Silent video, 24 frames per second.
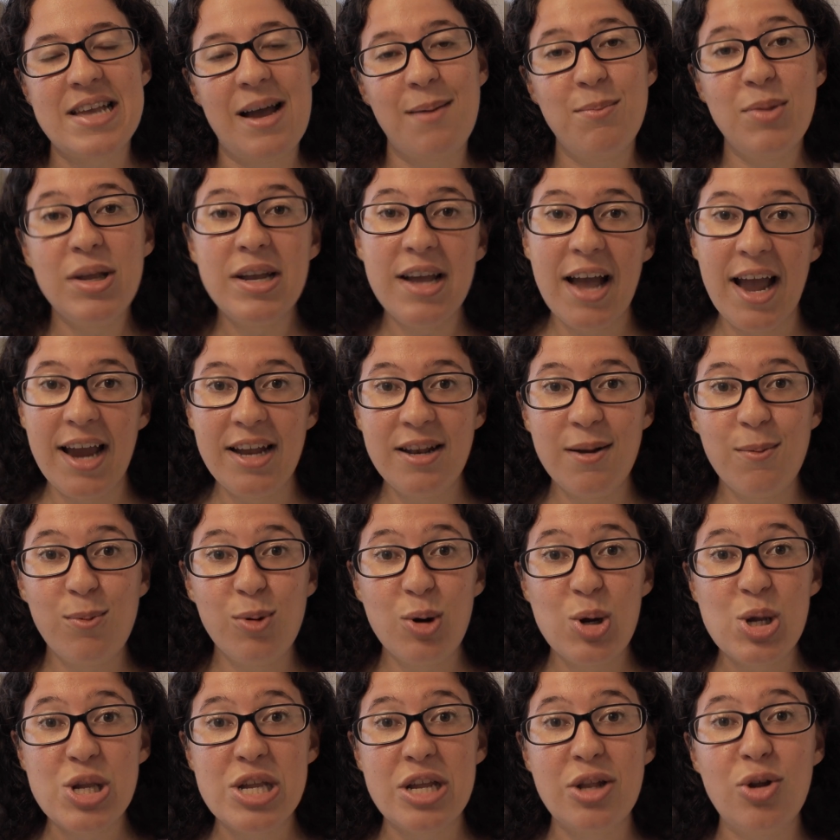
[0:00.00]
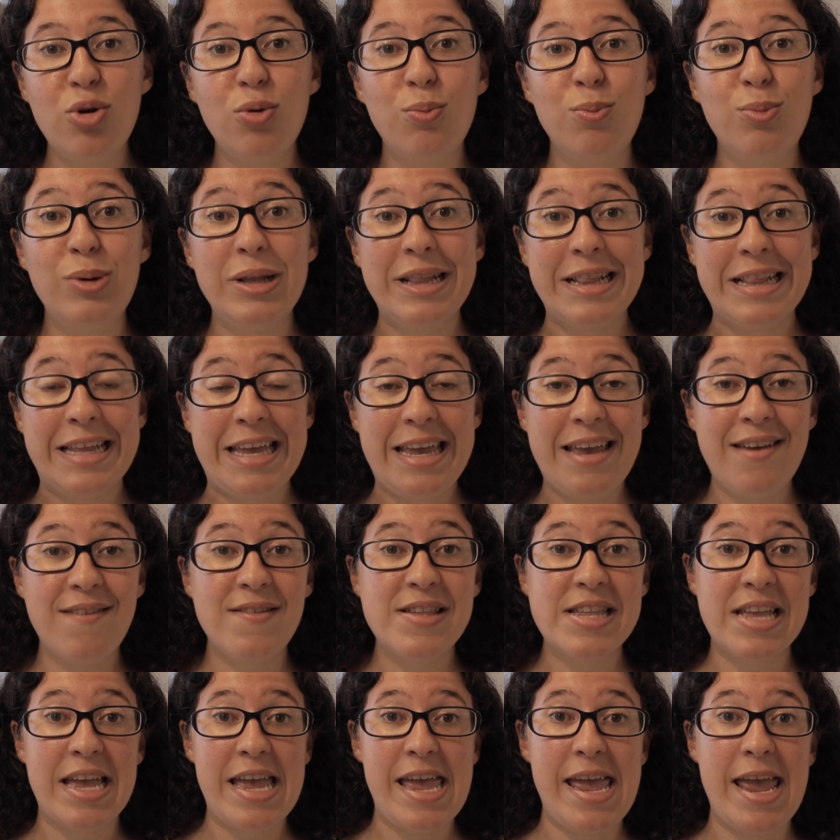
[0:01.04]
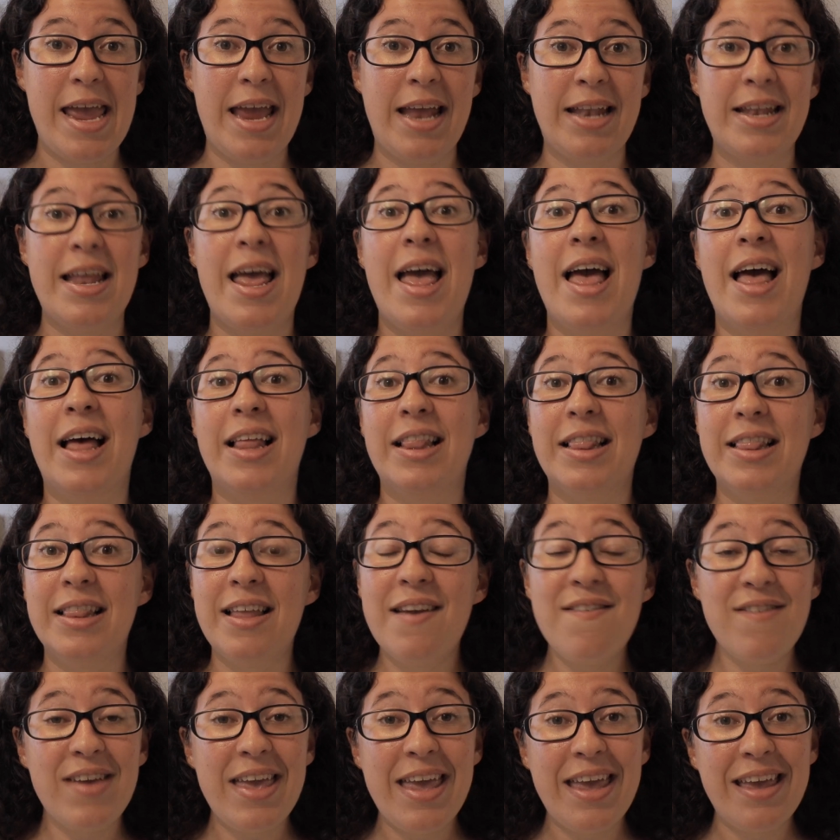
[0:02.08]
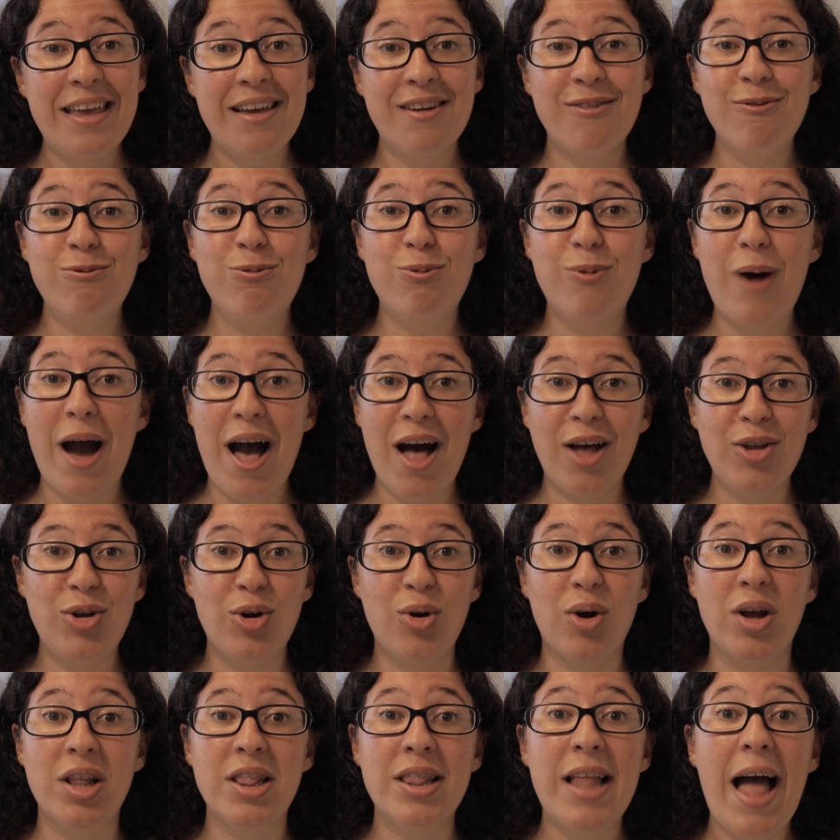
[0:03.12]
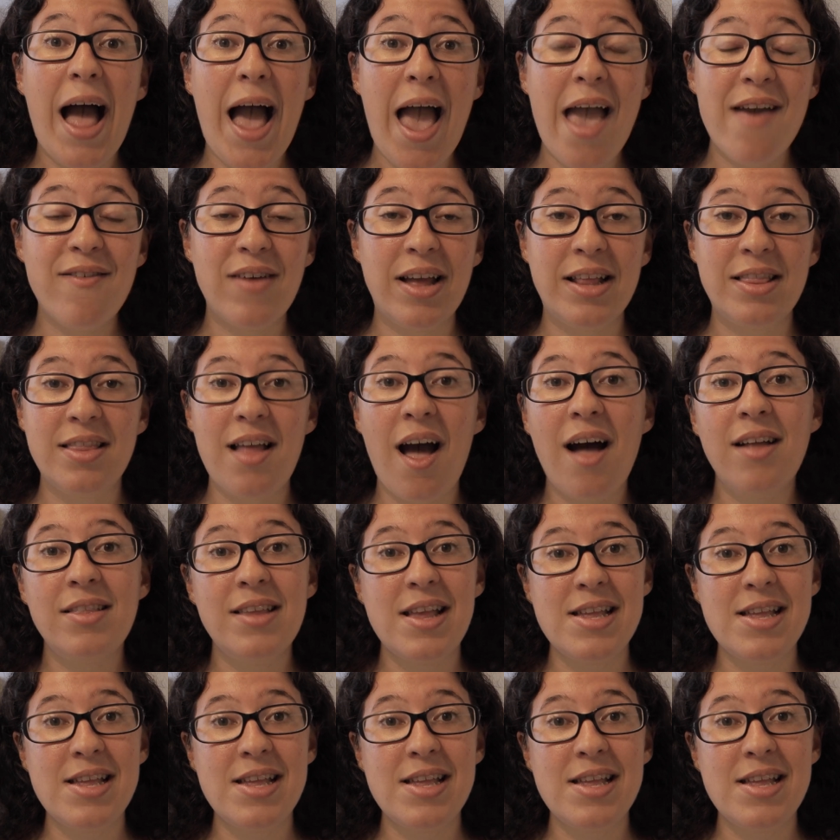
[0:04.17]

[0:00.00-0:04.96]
I'm the kind of person who believes in living while you're alive and not